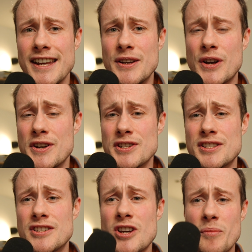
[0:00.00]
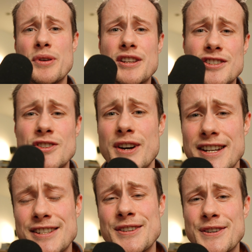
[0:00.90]
You can't just jump in
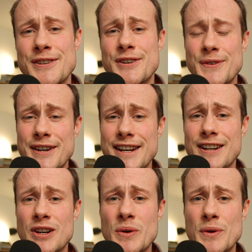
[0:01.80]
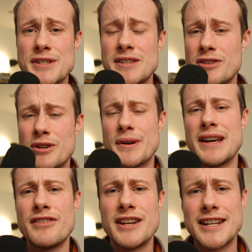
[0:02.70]
straight to creating a course if you don't
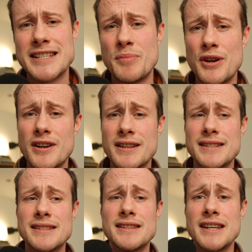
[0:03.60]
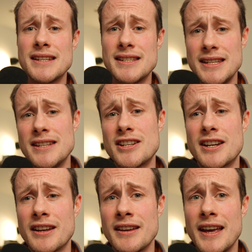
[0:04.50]
have any experience
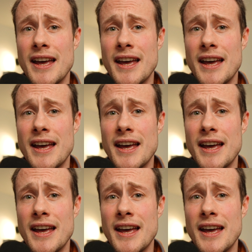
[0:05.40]
teaching.